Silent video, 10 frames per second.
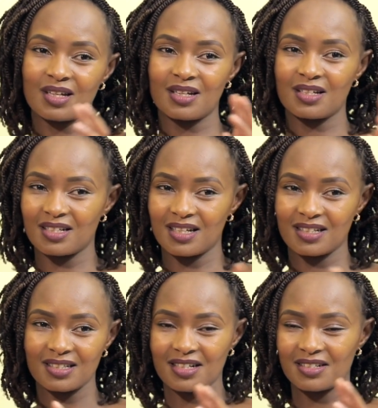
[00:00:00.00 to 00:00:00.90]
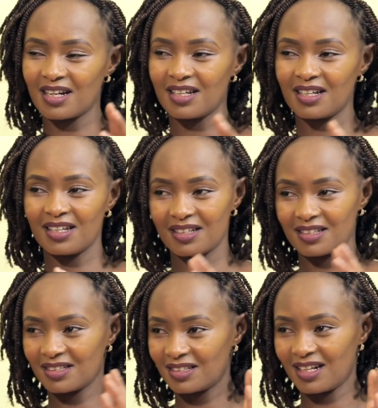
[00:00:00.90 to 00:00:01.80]
and I start running,
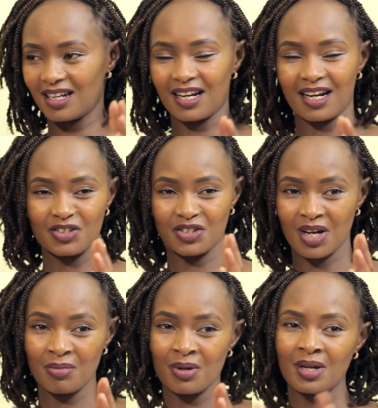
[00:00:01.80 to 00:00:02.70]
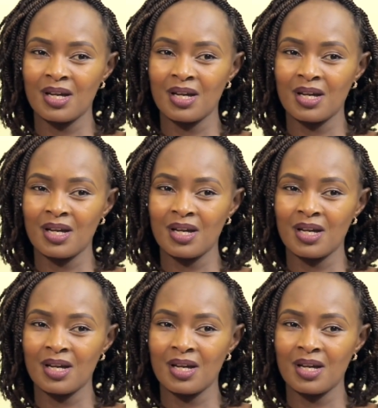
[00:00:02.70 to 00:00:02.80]
then I can jump,